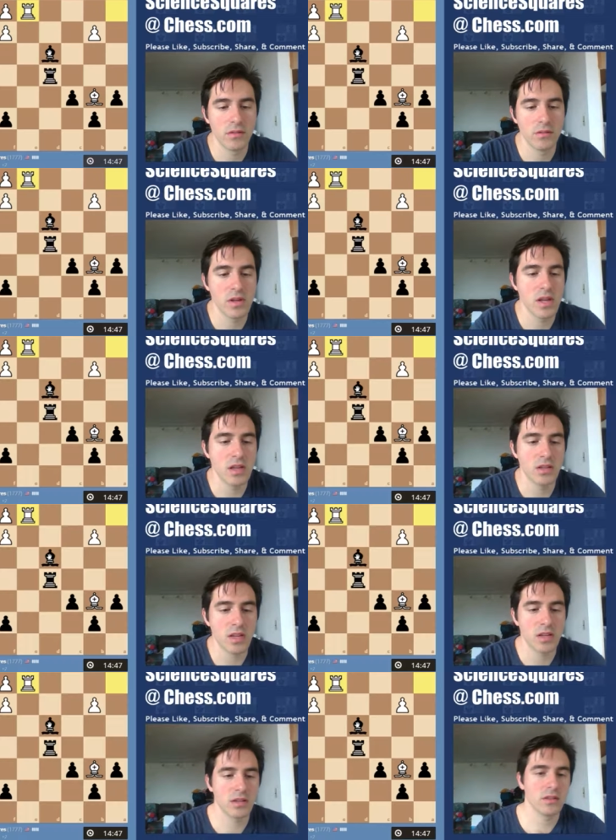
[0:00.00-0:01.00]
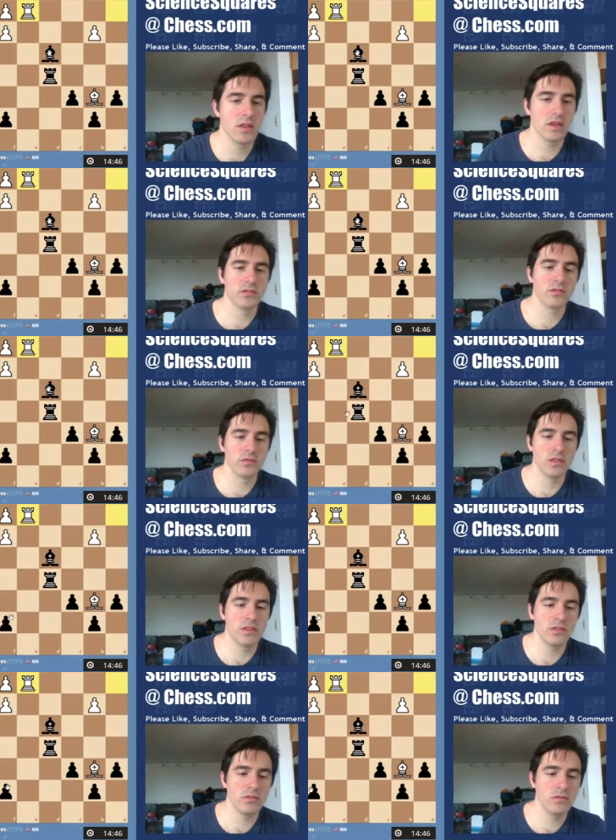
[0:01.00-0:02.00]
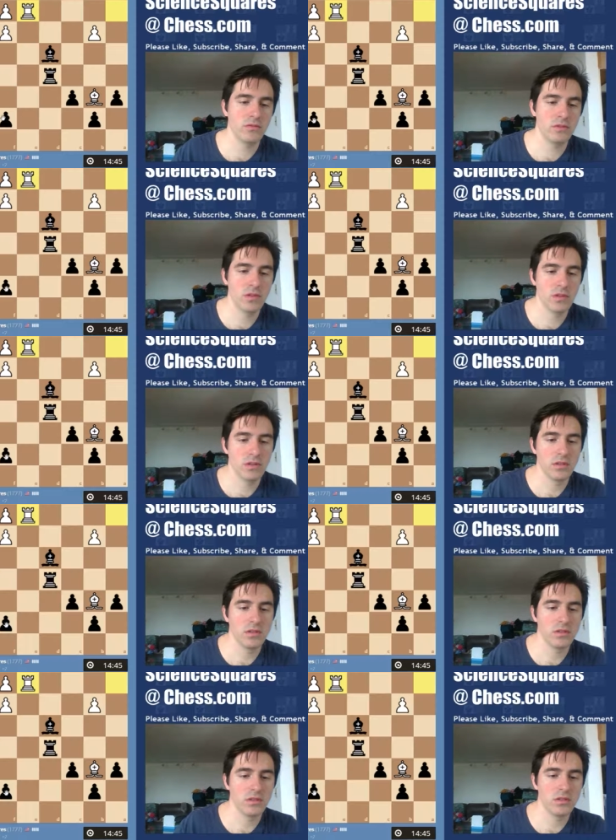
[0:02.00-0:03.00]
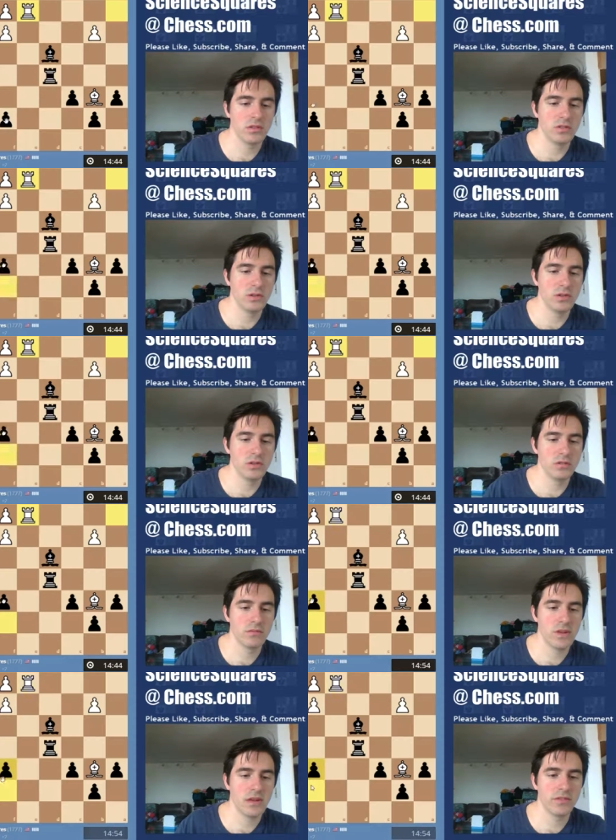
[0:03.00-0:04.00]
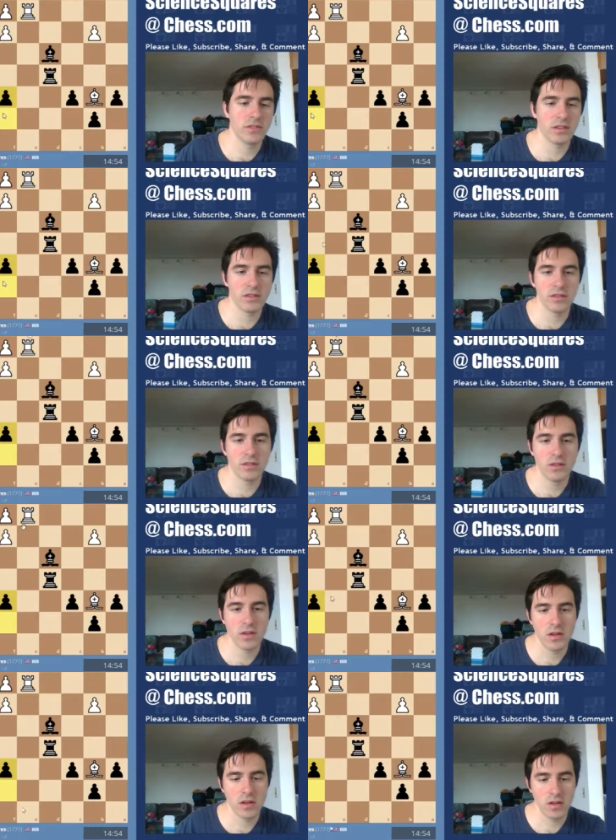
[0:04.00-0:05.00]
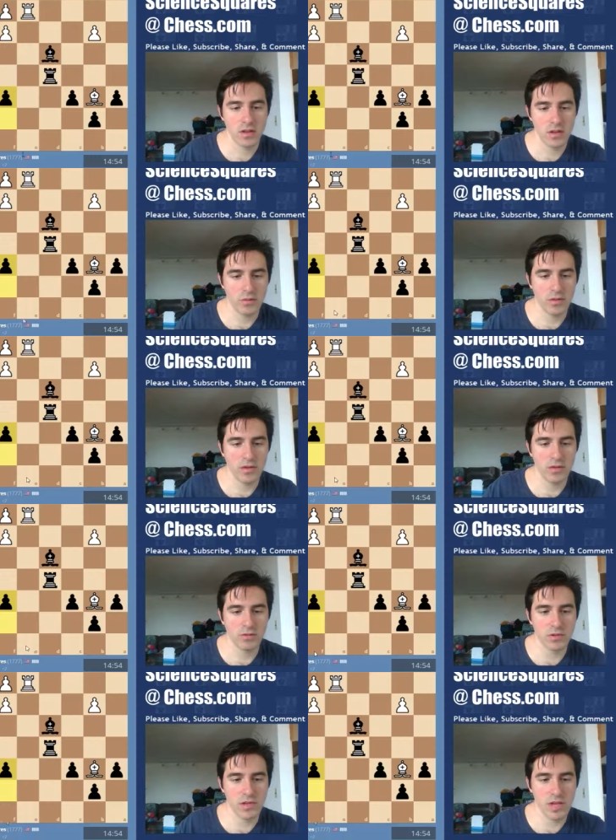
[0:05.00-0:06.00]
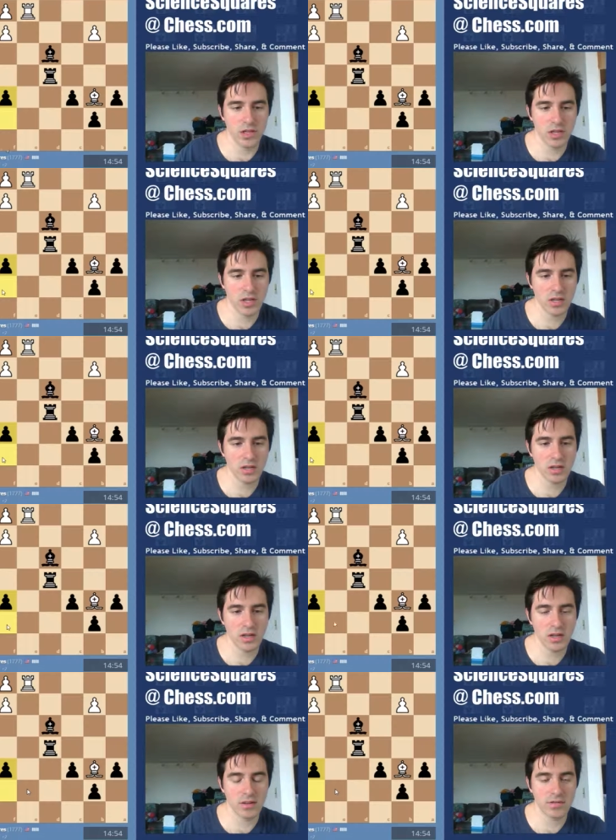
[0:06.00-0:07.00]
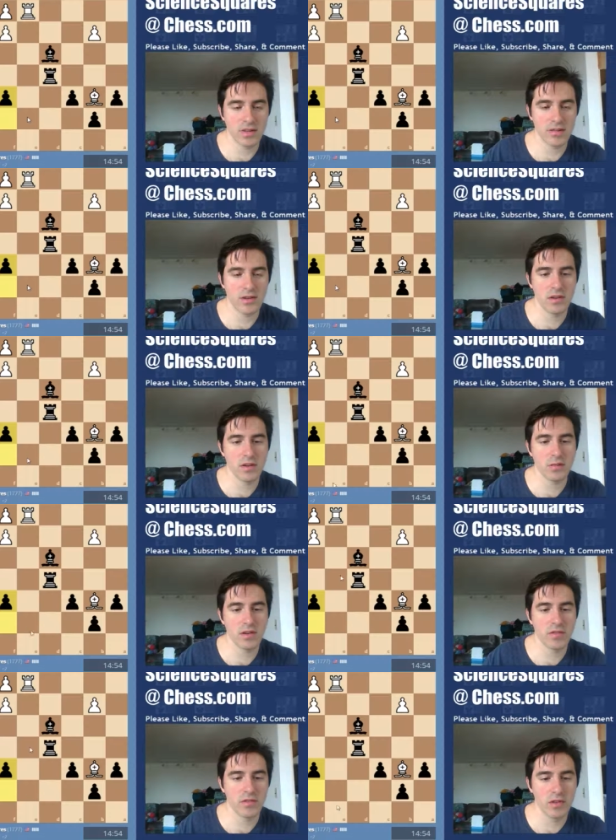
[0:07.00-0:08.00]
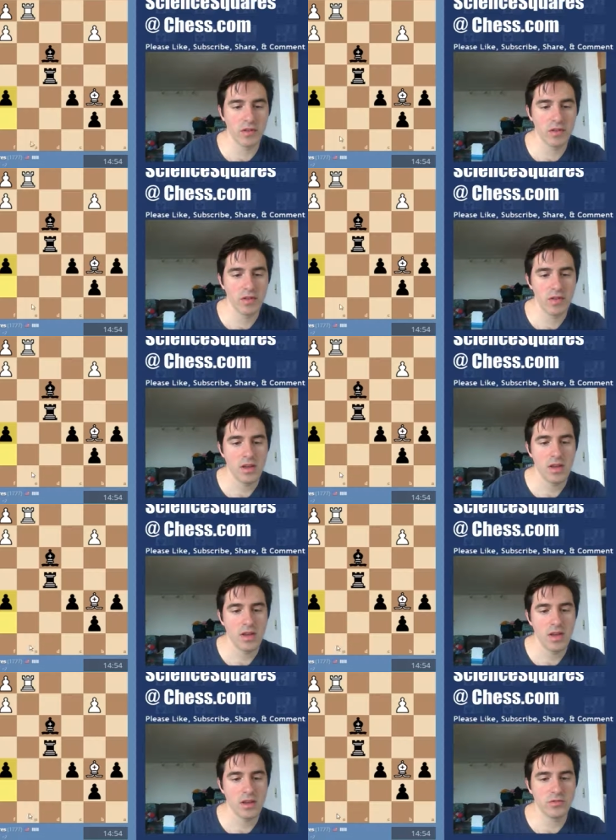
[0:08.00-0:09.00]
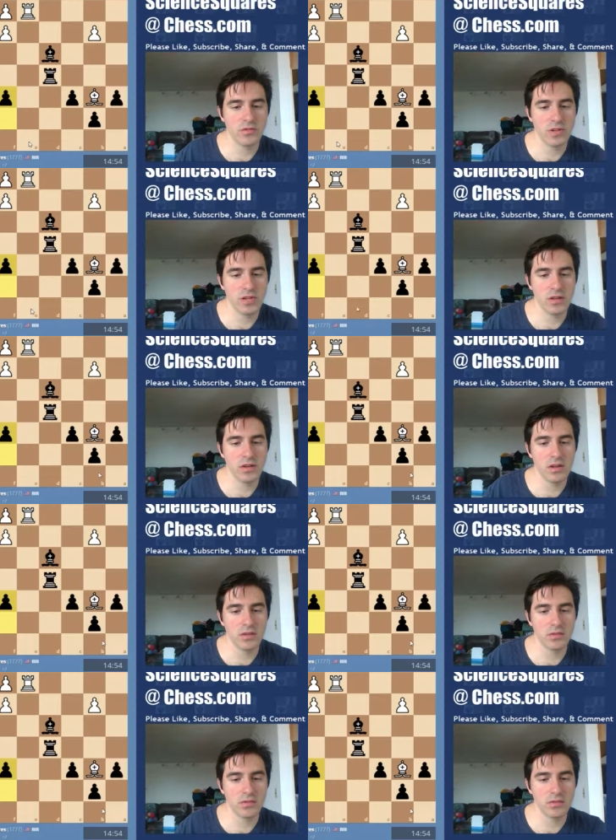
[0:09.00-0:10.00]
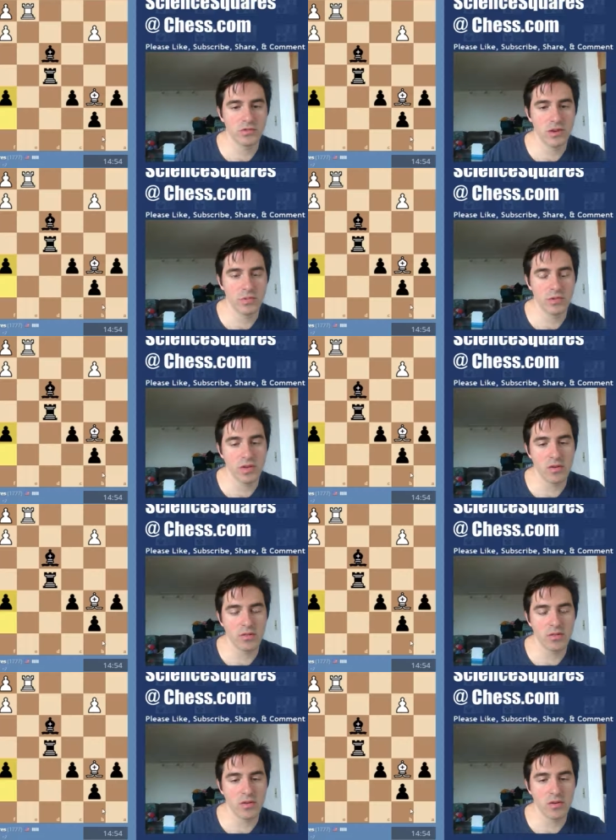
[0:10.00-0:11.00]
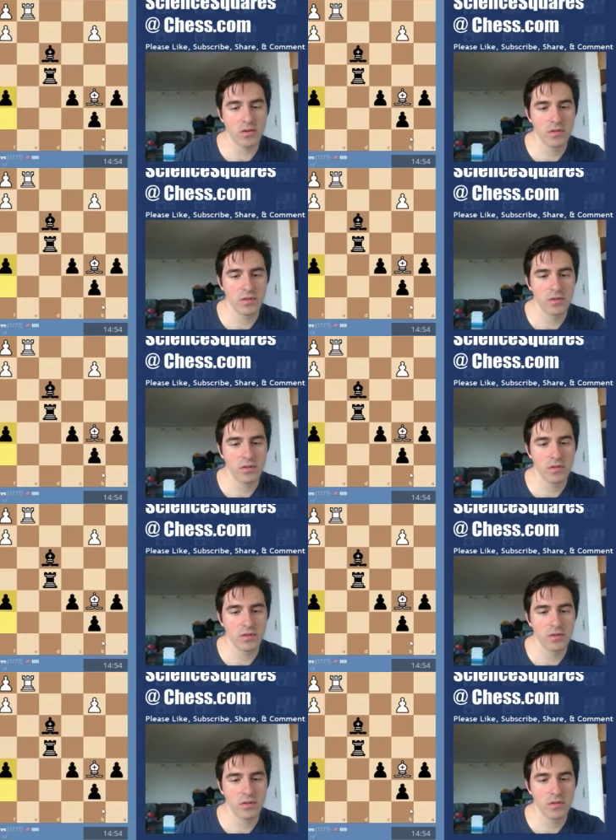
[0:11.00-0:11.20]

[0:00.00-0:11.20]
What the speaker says: Rook e8 check. Yeah, so rook e2. This should do it. f6. He plays rook e8 check, king f7. I'm covering entry here. He could try and play over.